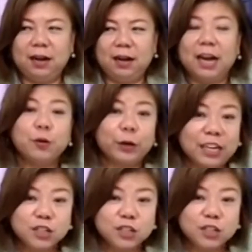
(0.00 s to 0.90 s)

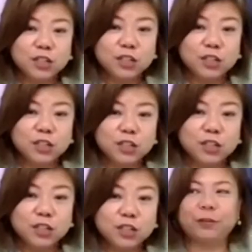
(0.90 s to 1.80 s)
allocation
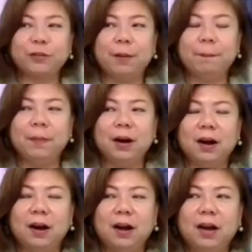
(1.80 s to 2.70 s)
coming
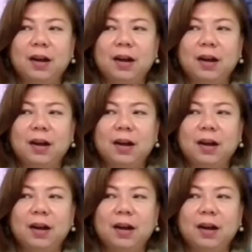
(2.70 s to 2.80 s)
from